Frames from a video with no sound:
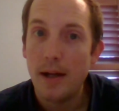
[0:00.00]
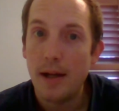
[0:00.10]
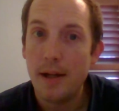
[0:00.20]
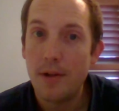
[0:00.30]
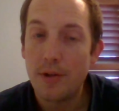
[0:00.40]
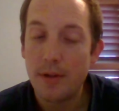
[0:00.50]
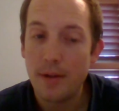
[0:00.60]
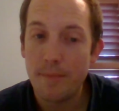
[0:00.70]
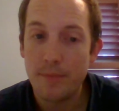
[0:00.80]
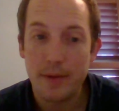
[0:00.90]
It
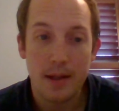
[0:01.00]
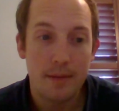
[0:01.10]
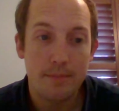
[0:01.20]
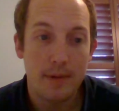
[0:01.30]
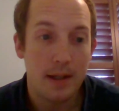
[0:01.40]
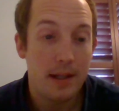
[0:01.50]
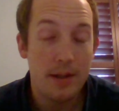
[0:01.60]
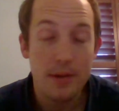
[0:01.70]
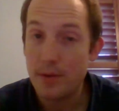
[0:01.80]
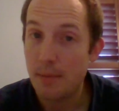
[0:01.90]

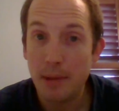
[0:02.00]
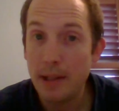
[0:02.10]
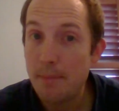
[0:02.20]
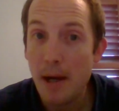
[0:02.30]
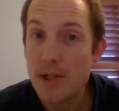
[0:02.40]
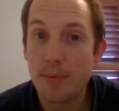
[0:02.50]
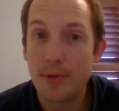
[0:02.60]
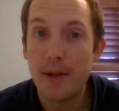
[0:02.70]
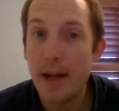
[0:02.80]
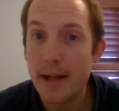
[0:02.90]
is completely
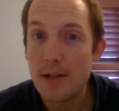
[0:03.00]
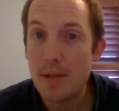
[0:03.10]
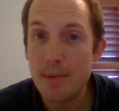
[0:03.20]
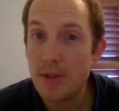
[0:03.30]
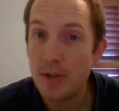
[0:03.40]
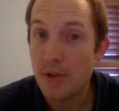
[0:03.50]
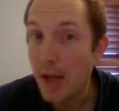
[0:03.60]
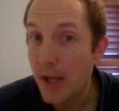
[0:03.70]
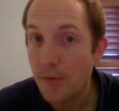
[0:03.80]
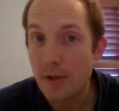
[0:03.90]
possible today to be
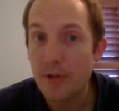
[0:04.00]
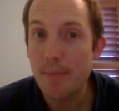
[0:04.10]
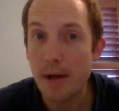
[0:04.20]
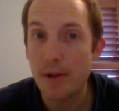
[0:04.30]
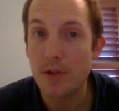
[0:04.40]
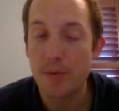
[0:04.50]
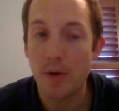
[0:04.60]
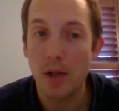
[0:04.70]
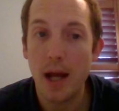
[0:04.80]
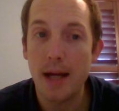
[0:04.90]
successful in some areas of
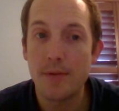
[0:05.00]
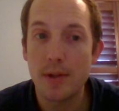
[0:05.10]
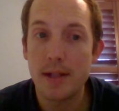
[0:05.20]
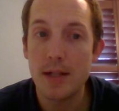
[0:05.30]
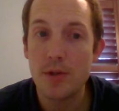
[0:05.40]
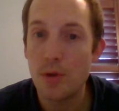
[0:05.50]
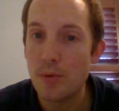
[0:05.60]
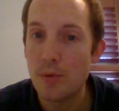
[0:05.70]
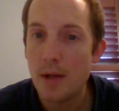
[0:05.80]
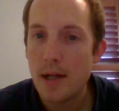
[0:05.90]
our lives and yet
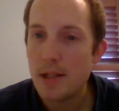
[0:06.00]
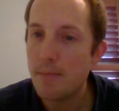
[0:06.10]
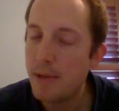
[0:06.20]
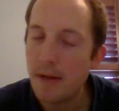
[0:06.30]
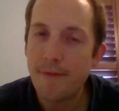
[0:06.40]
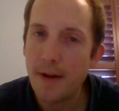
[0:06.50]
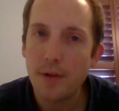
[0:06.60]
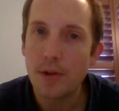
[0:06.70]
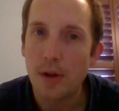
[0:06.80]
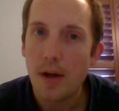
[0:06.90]
to be a
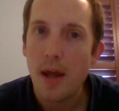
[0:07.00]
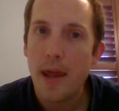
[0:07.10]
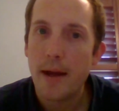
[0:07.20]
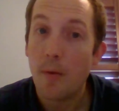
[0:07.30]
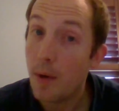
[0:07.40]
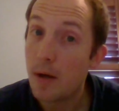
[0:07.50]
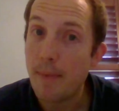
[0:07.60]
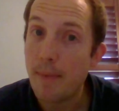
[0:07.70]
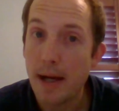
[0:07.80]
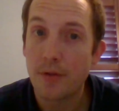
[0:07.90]
failure where it
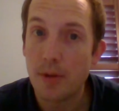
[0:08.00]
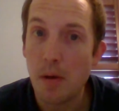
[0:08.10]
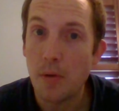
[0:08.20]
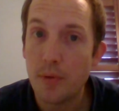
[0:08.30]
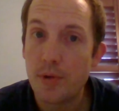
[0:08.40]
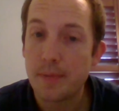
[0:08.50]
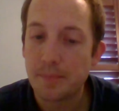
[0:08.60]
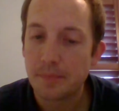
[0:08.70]
matters the most.